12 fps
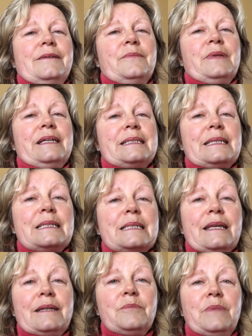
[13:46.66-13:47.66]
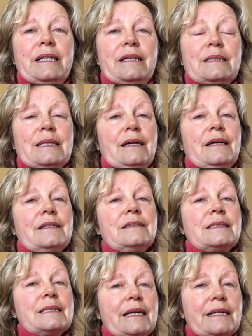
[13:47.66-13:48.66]
Since then, Mike has had his
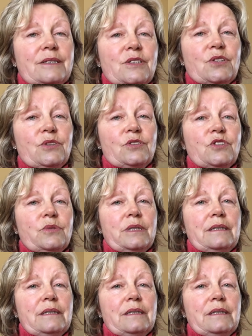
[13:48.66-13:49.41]
second surgery.